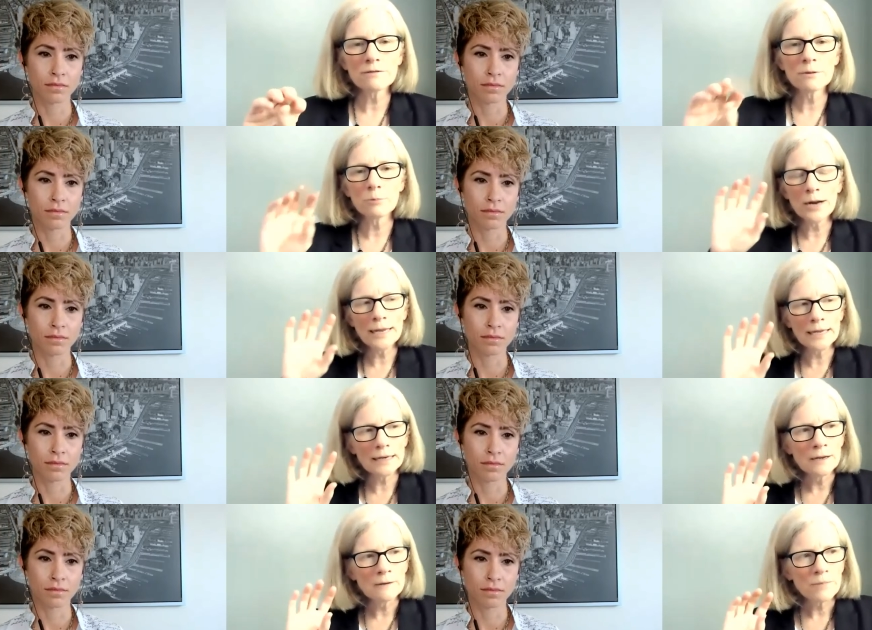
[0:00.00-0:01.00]
Speaker 1: of the brain
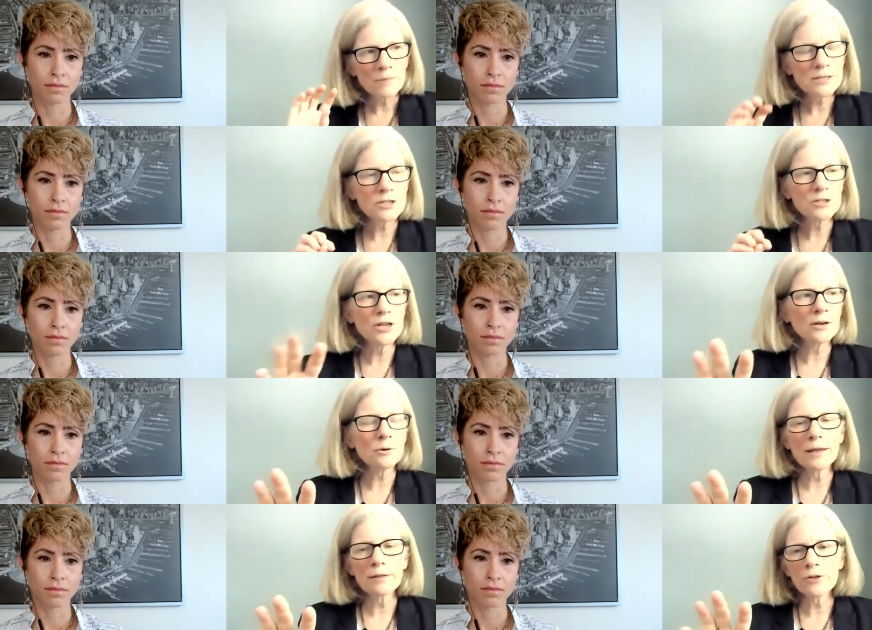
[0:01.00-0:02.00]
is to
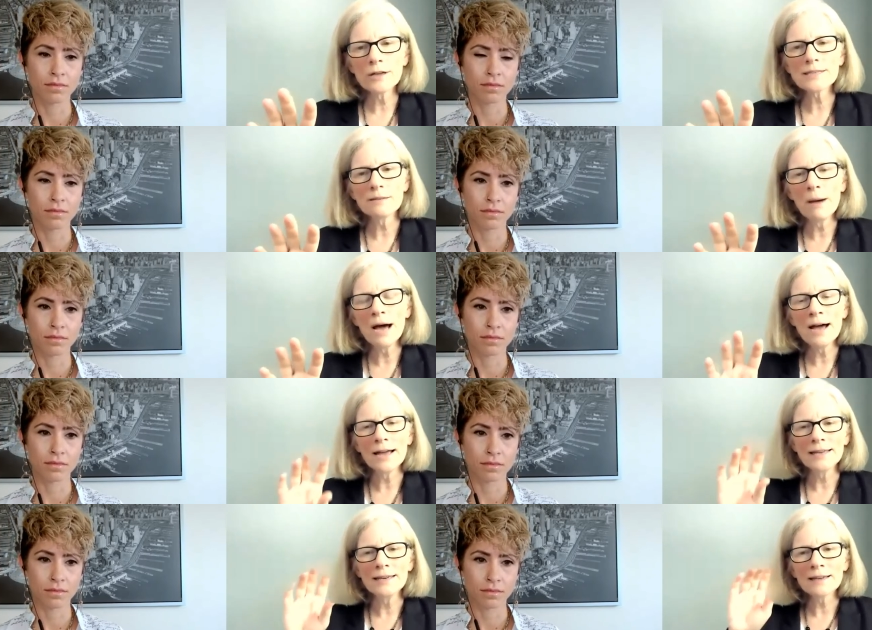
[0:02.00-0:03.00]
generate thoughts in
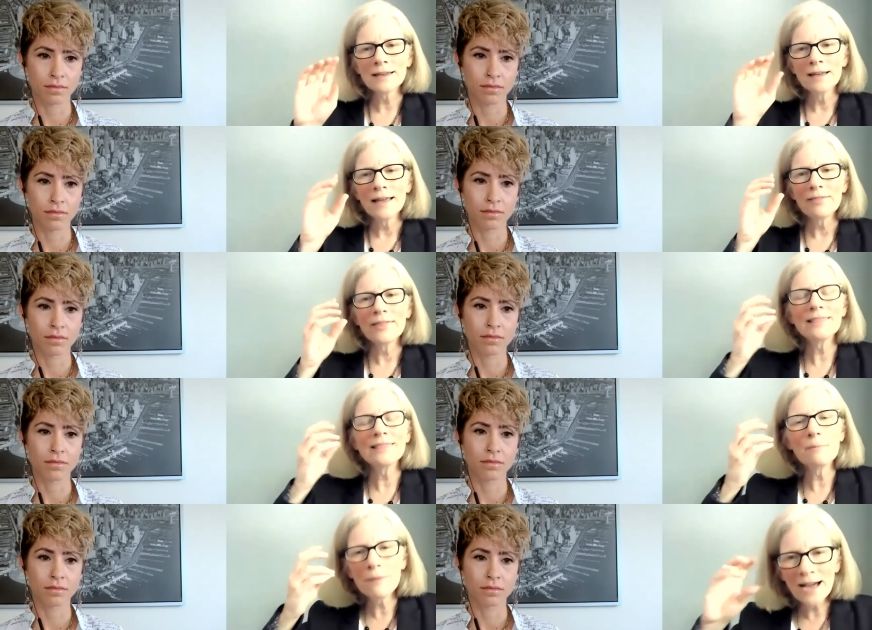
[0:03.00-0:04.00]
mind. Then the
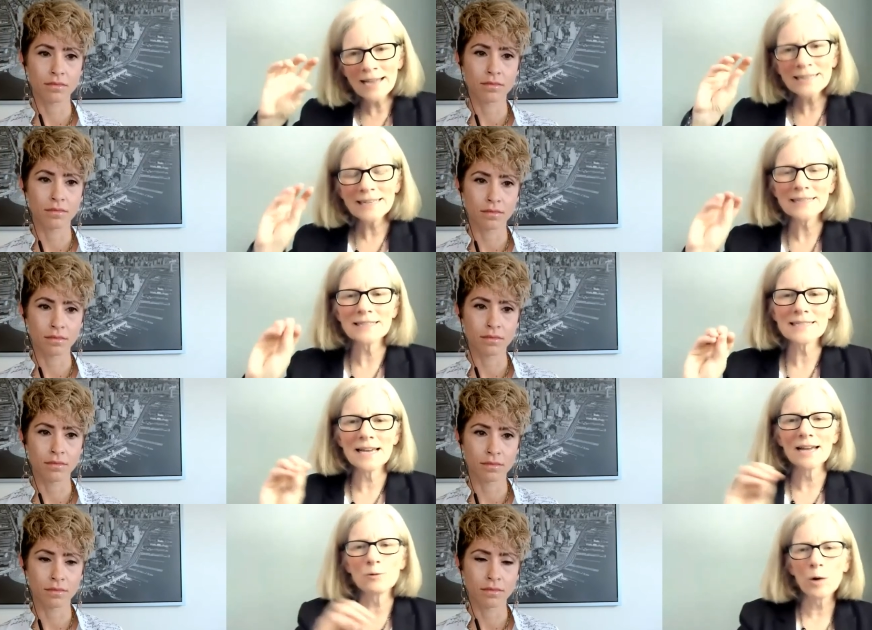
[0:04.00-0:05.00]
mind can
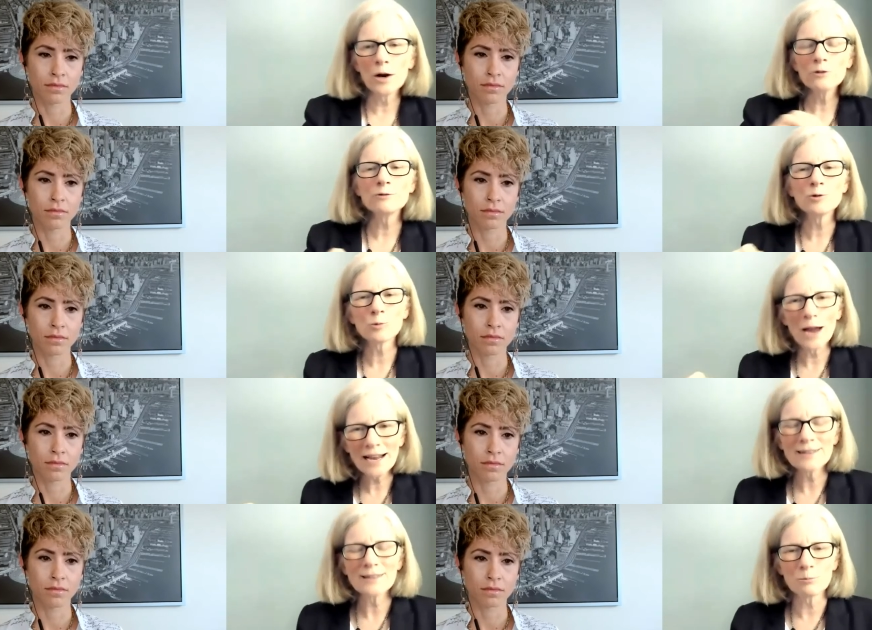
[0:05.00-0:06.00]
decide where to
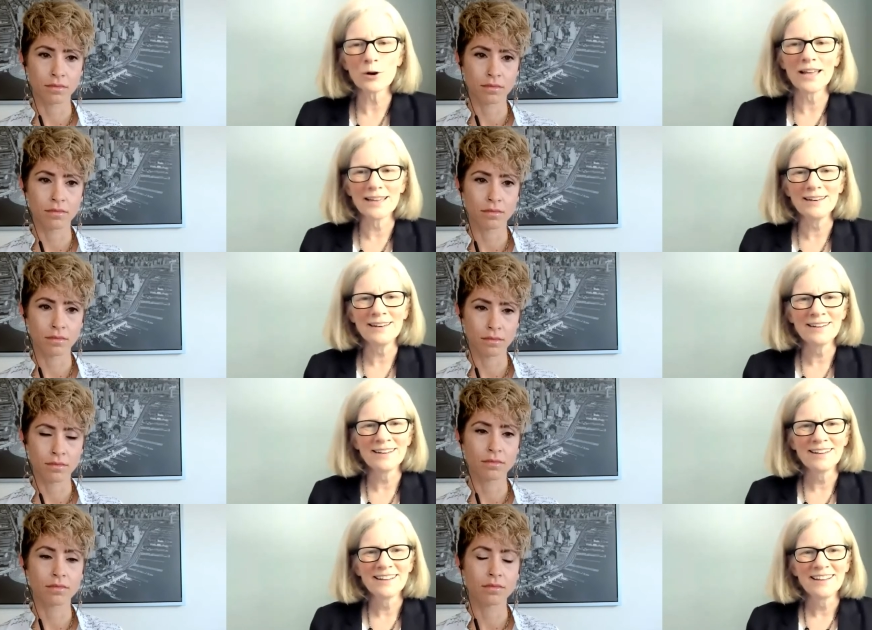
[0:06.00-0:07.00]
direct the brain,
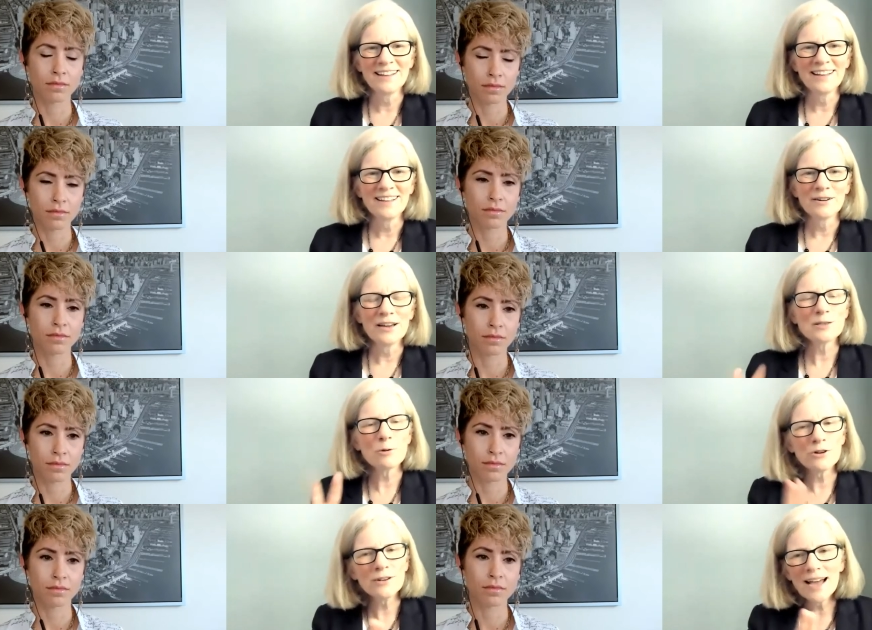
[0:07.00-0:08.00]
right? So
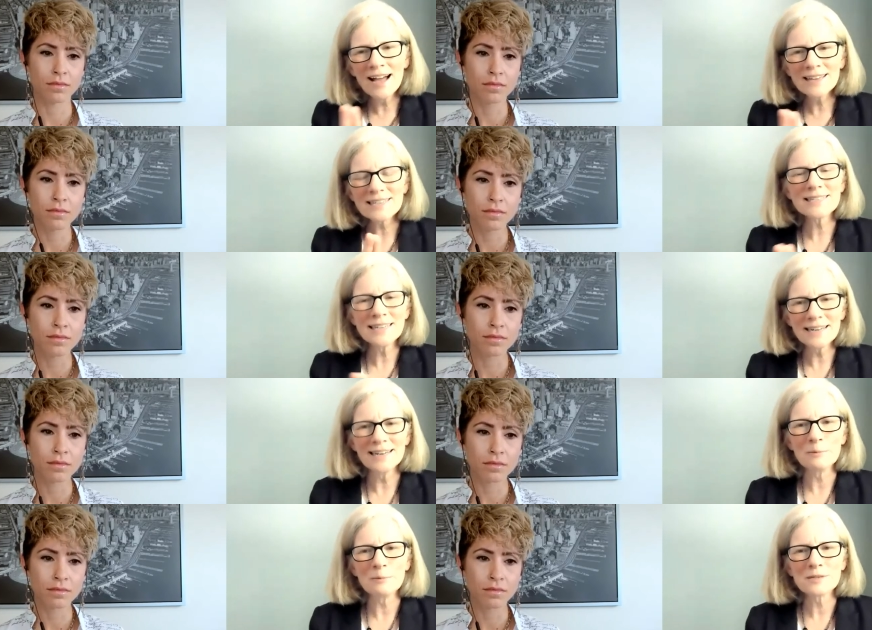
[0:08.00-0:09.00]
they're not
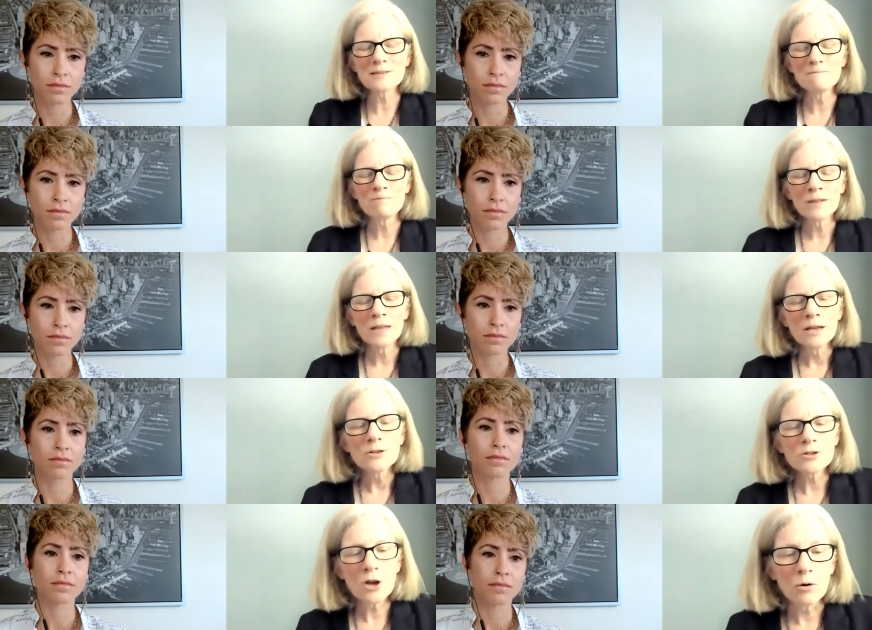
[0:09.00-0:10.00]
synonyms.
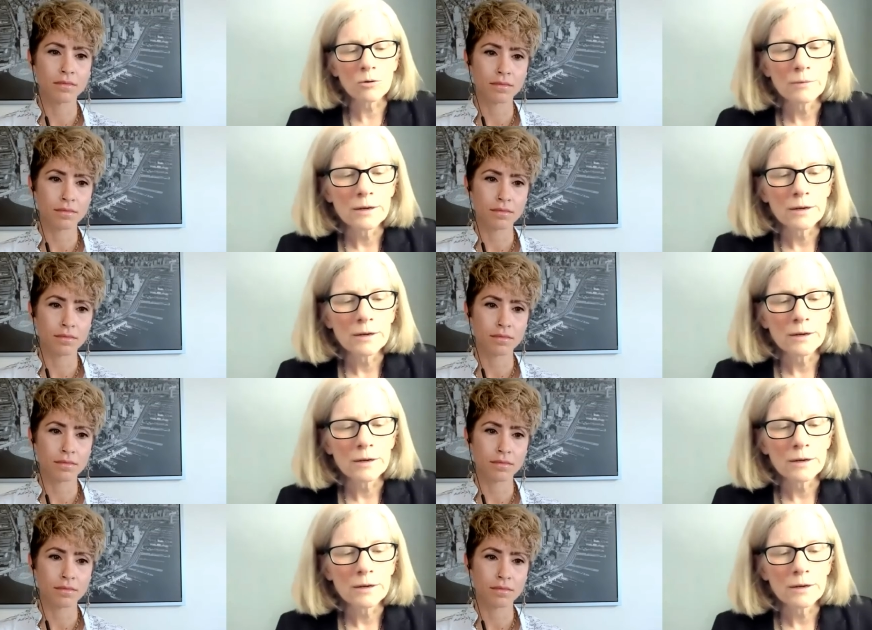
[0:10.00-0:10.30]
So,